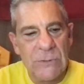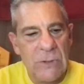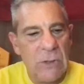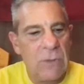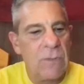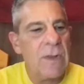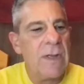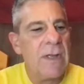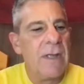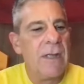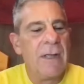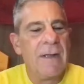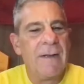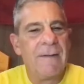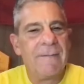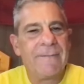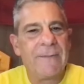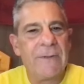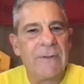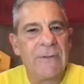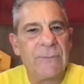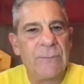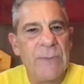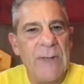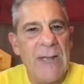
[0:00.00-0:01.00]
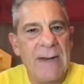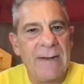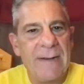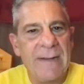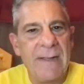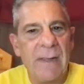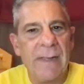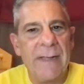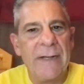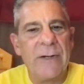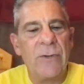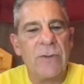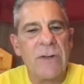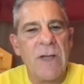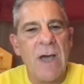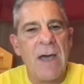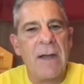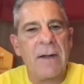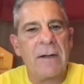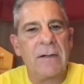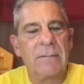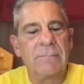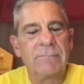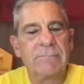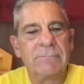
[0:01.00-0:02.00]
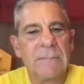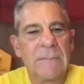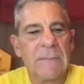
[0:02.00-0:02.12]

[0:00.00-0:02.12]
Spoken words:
So first we got Killian O'Connor.